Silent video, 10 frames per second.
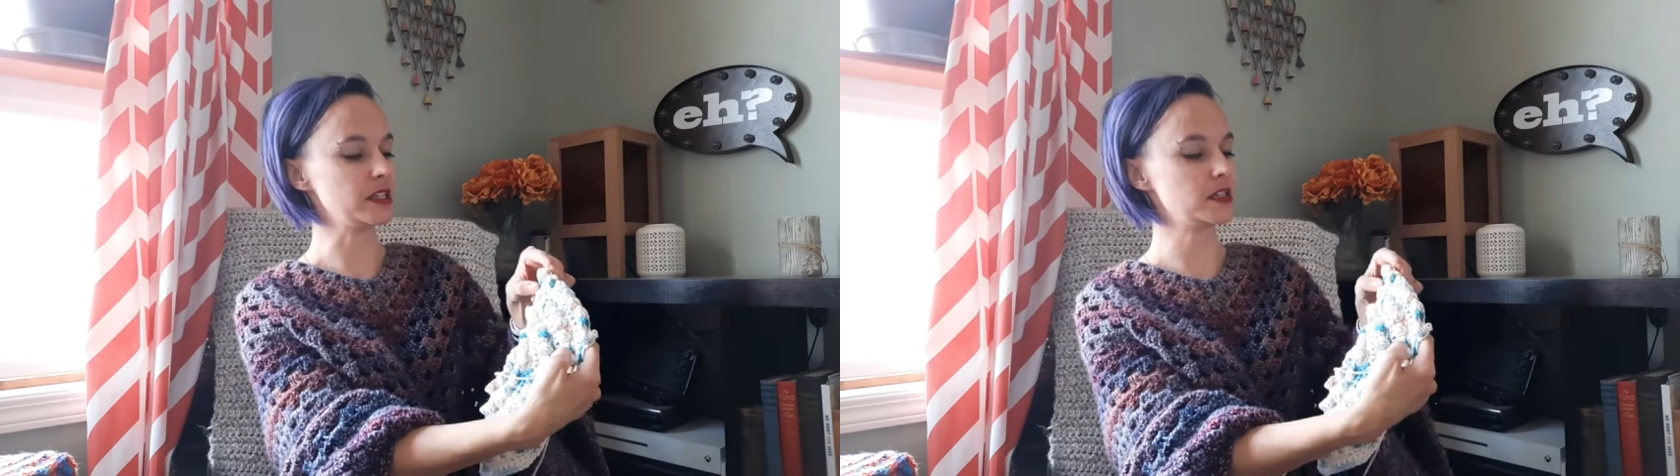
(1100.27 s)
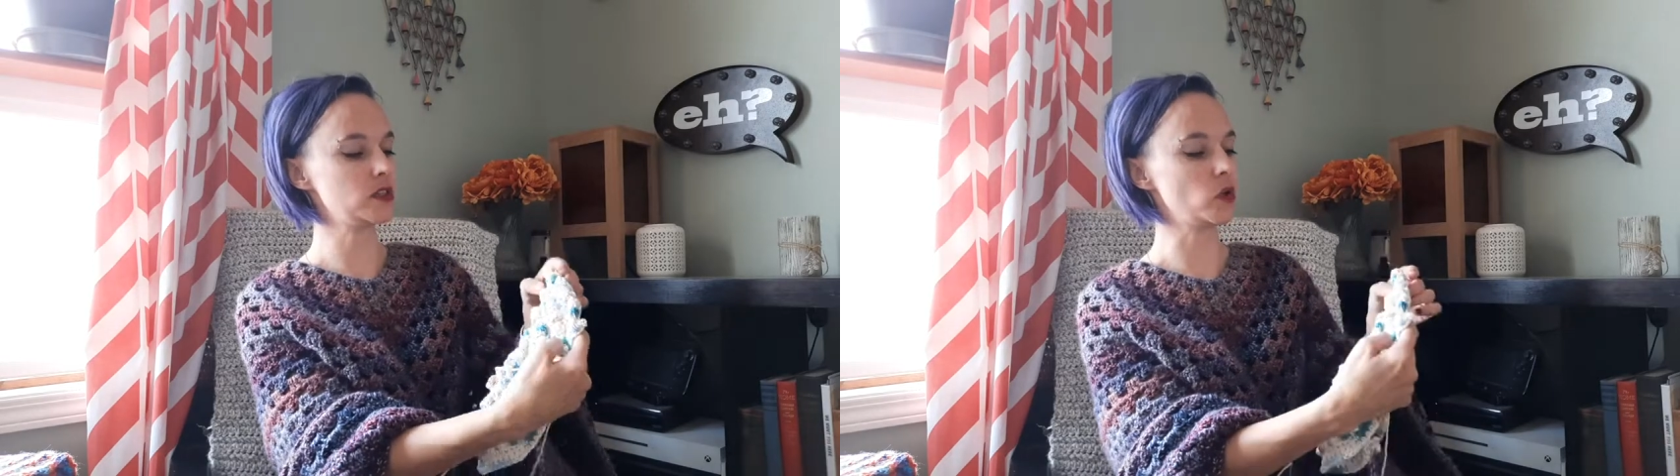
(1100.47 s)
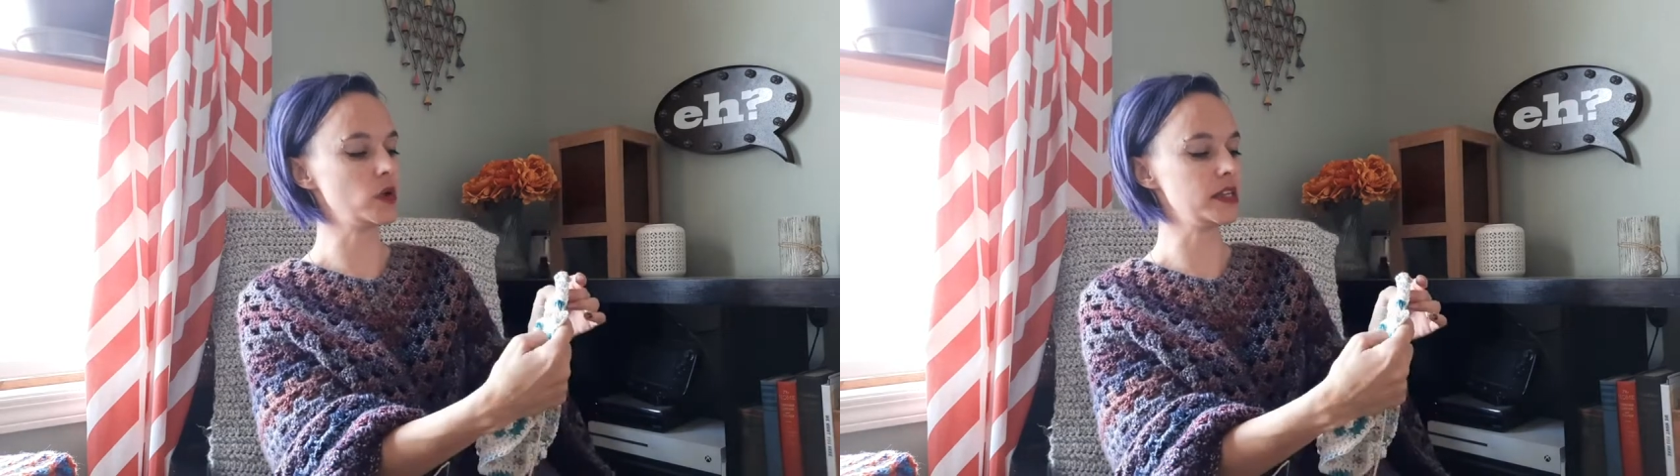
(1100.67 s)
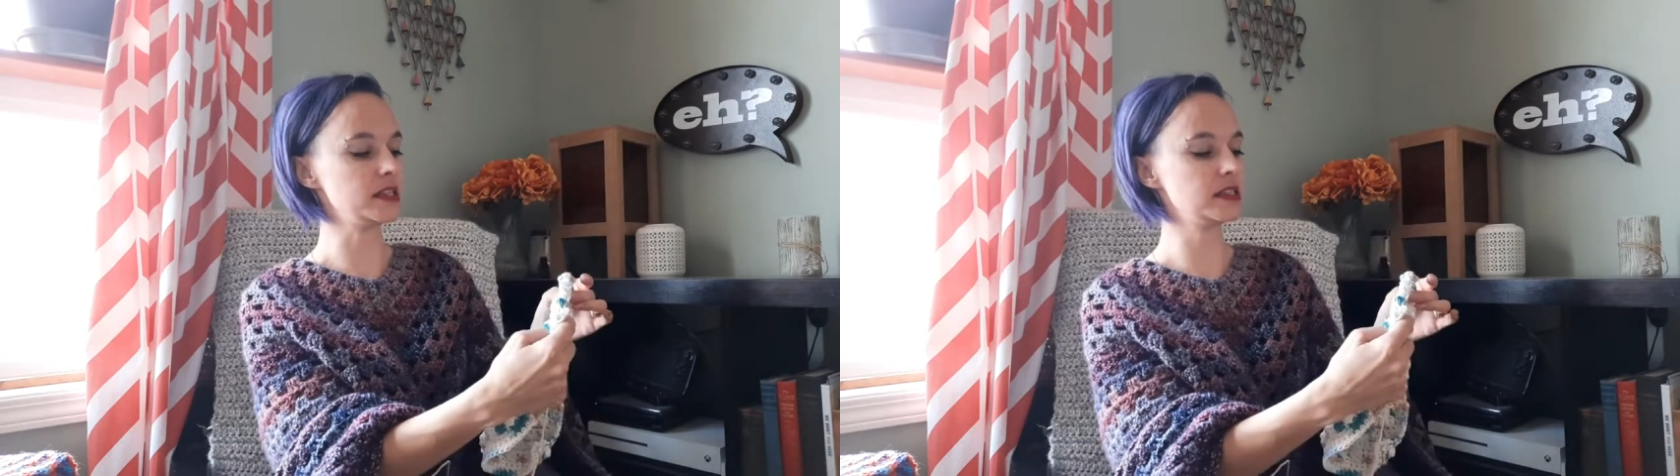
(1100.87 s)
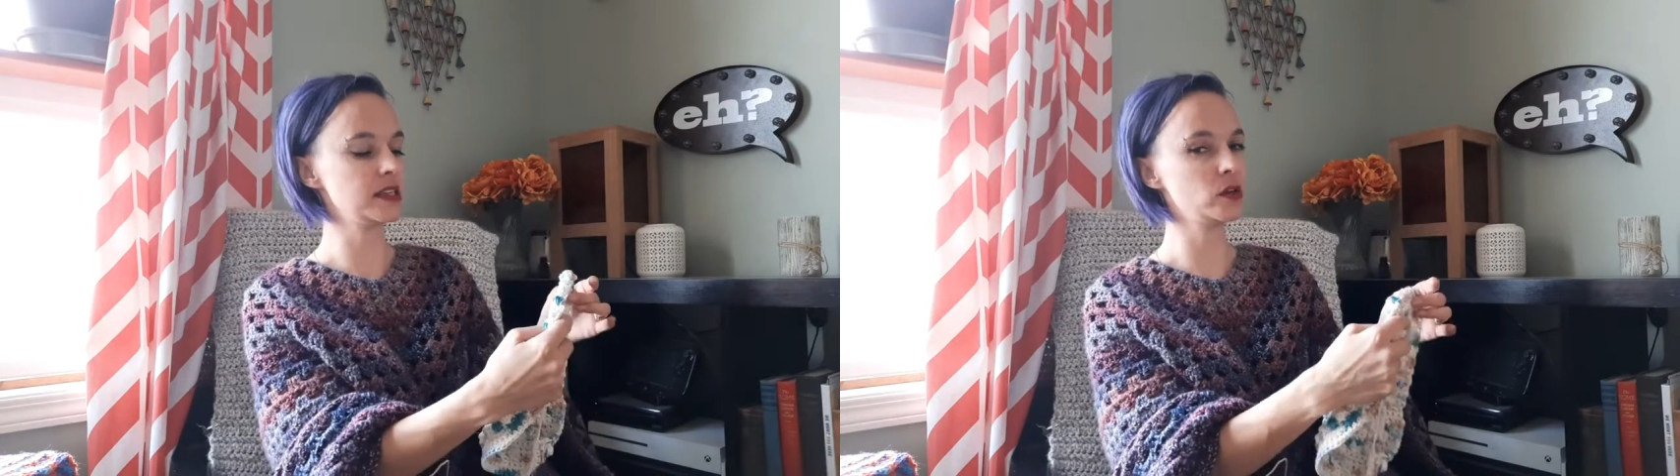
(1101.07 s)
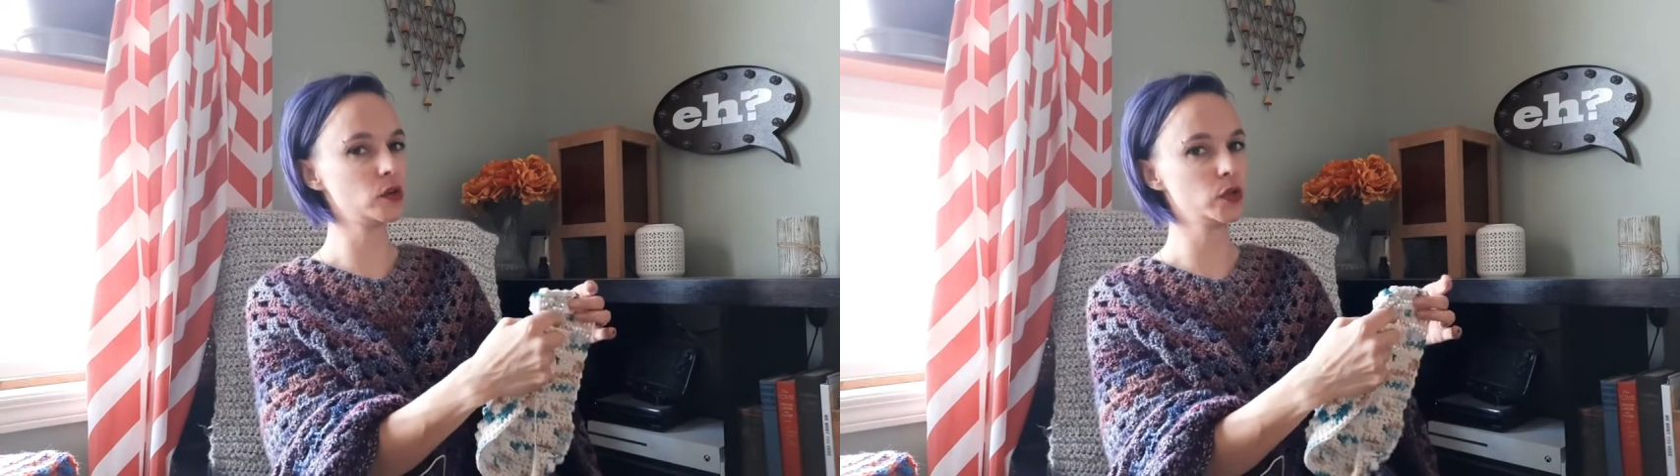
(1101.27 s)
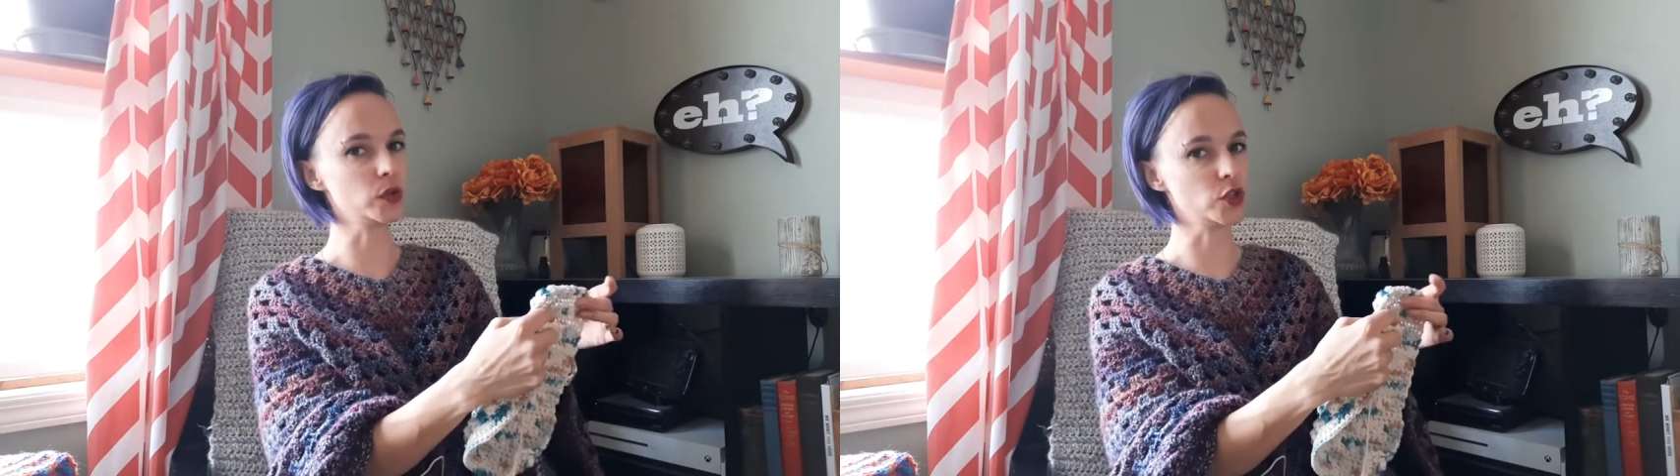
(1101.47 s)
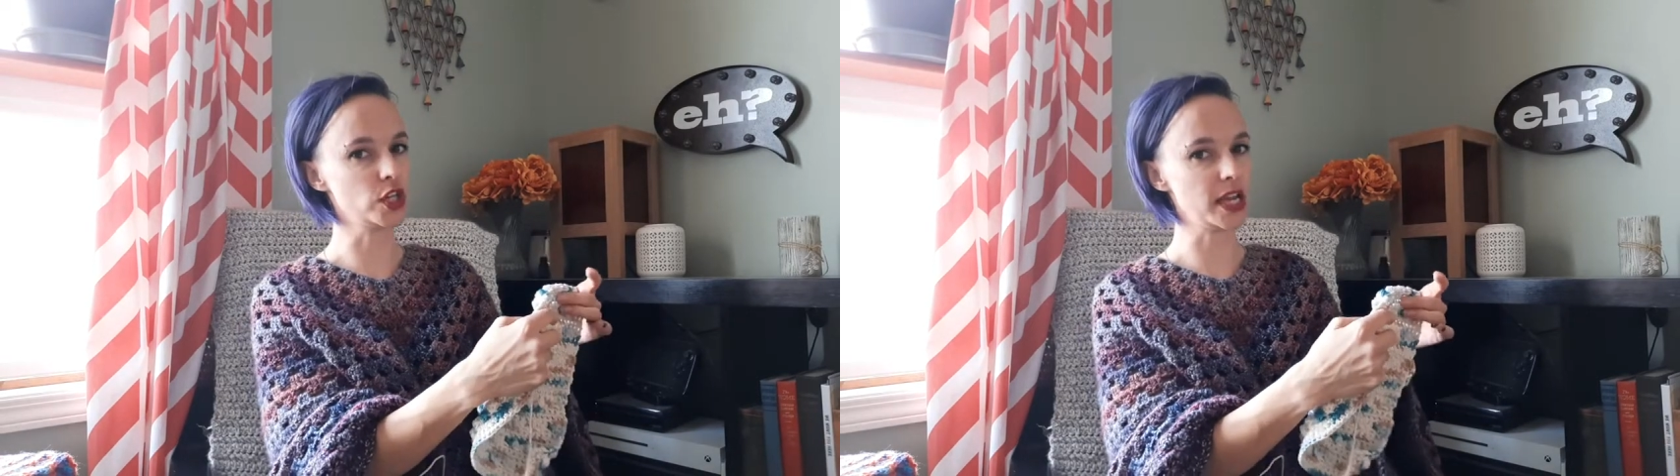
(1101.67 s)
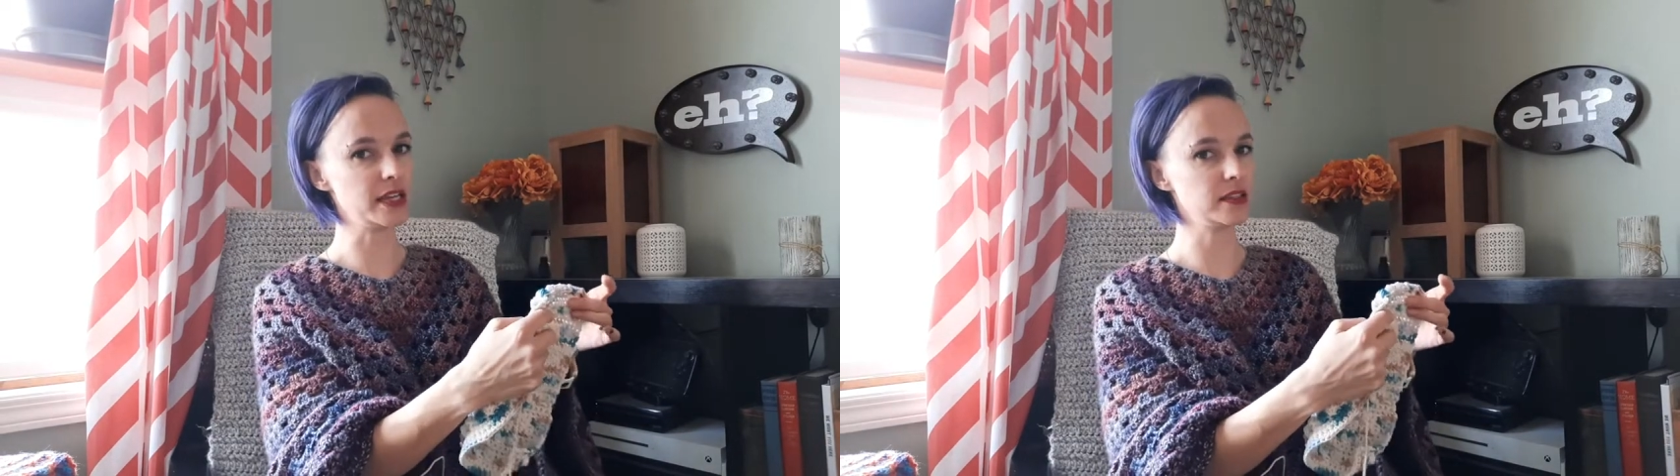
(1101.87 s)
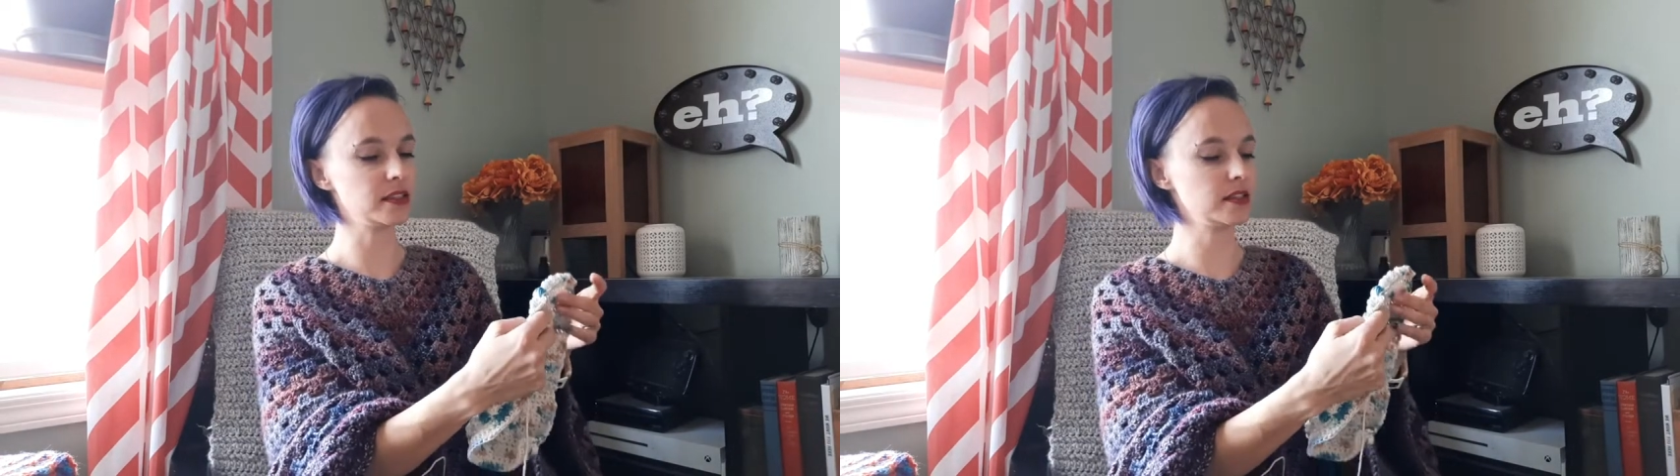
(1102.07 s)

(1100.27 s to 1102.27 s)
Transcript: So it's single crochets,